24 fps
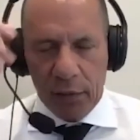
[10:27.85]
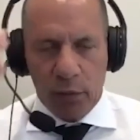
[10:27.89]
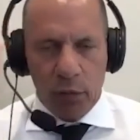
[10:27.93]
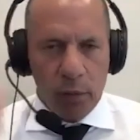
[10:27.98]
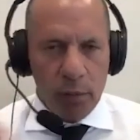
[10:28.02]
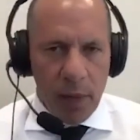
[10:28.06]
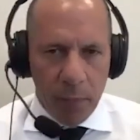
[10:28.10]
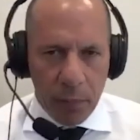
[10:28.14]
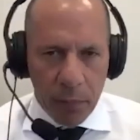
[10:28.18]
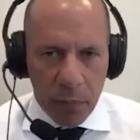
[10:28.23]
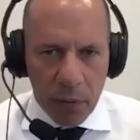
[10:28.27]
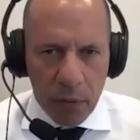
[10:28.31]

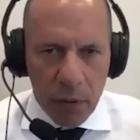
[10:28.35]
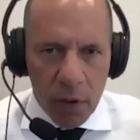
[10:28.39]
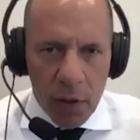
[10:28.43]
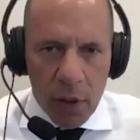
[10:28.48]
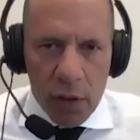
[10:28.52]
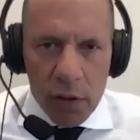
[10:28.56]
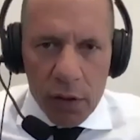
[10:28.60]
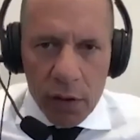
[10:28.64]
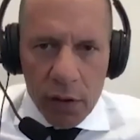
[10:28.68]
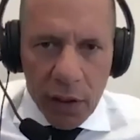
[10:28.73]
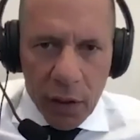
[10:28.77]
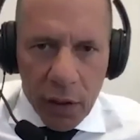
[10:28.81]
Remember,
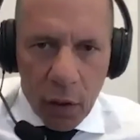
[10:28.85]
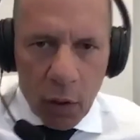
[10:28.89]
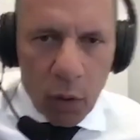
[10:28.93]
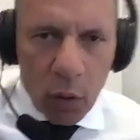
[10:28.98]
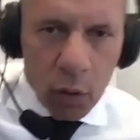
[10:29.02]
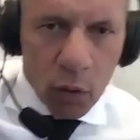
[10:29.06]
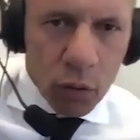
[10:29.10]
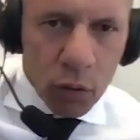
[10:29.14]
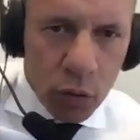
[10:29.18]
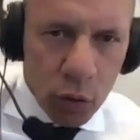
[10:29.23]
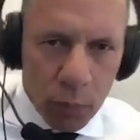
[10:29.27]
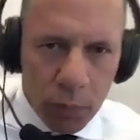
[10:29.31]
you got a
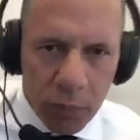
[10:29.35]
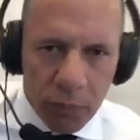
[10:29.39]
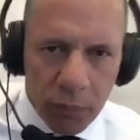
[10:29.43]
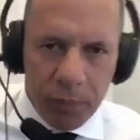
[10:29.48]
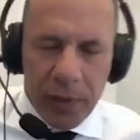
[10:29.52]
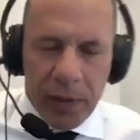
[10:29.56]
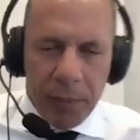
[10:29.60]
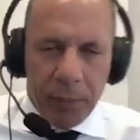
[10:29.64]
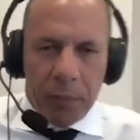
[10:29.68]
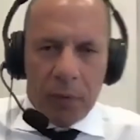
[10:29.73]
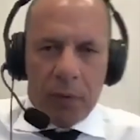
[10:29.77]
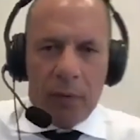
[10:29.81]
whole group of
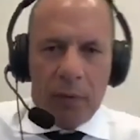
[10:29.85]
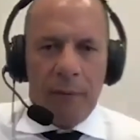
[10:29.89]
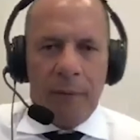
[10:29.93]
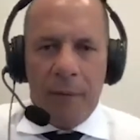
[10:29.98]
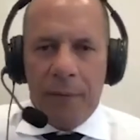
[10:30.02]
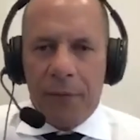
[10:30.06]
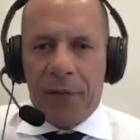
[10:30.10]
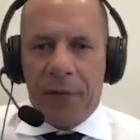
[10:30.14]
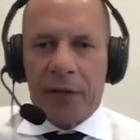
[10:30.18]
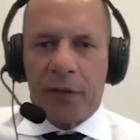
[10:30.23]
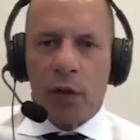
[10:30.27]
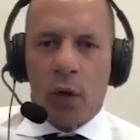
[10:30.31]
people
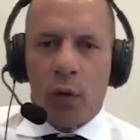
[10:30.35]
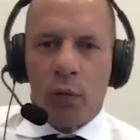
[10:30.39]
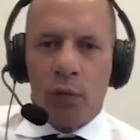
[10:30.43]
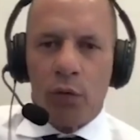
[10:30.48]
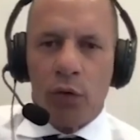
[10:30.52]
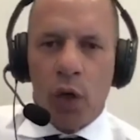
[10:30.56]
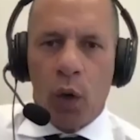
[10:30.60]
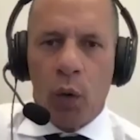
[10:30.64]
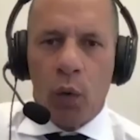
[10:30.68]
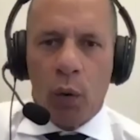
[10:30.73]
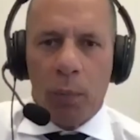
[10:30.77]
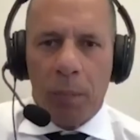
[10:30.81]
that don't
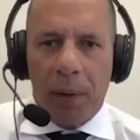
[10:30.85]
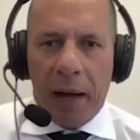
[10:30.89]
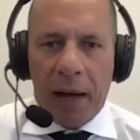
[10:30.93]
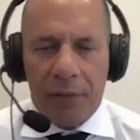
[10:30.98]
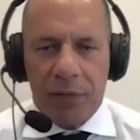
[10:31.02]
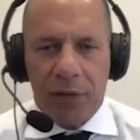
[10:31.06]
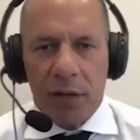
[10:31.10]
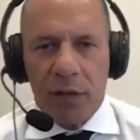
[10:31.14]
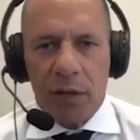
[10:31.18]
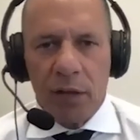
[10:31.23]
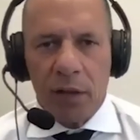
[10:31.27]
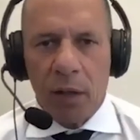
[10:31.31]
know
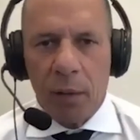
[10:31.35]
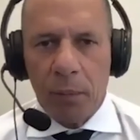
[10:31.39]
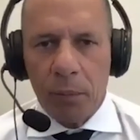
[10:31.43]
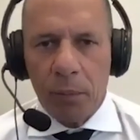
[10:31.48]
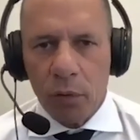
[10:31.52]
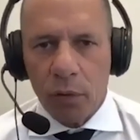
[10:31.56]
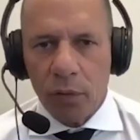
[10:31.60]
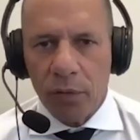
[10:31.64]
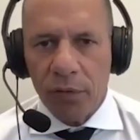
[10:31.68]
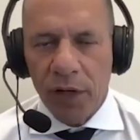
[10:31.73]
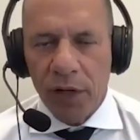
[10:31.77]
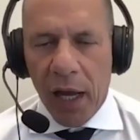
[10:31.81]
about the
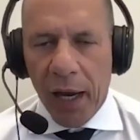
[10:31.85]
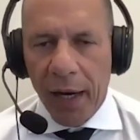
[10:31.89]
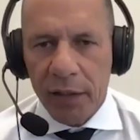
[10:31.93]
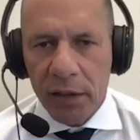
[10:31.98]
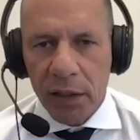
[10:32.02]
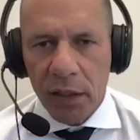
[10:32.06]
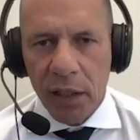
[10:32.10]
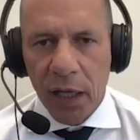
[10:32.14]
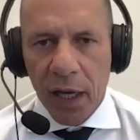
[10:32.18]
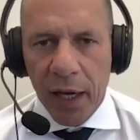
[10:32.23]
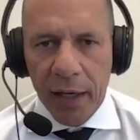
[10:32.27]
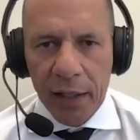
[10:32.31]
number of nine
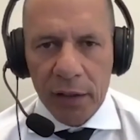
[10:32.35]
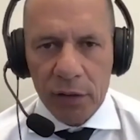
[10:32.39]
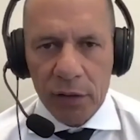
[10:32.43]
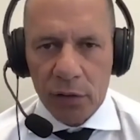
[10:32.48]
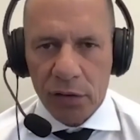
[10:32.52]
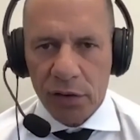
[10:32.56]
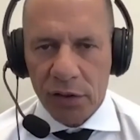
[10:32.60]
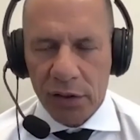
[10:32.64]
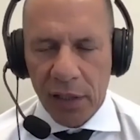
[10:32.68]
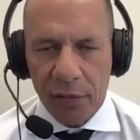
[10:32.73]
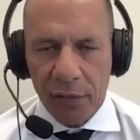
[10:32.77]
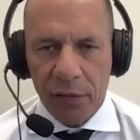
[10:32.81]
to nines or
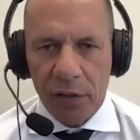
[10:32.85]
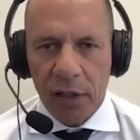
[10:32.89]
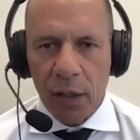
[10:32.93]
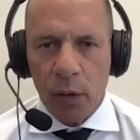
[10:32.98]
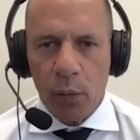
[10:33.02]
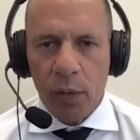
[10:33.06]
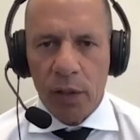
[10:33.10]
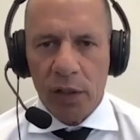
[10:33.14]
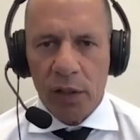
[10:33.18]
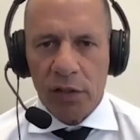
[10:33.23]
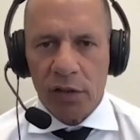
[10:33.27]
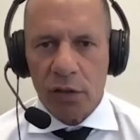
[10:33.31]
seven day
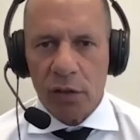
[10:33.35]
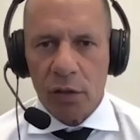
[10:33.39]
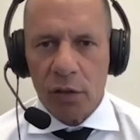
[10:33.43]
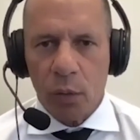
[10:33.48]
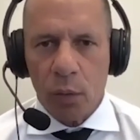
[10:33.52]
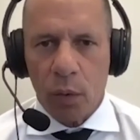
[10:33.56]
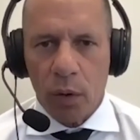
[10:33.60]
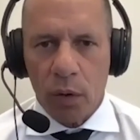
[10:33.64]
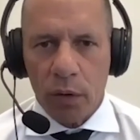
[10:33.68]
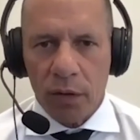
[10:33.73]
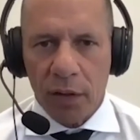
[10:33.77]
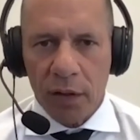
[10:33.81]
weeks that you work.